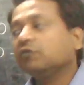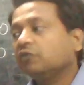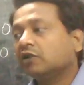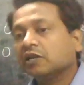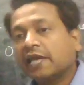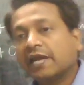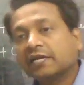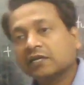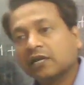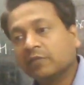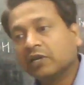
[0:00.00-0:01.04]
will react
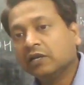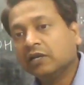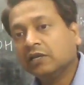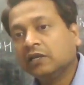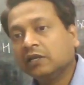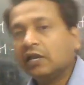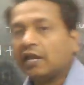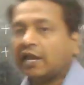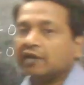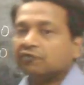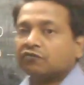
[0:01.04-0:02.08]
chemically
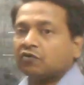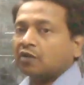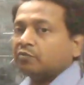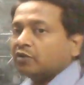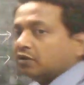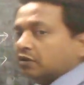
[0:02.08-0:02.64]
and form a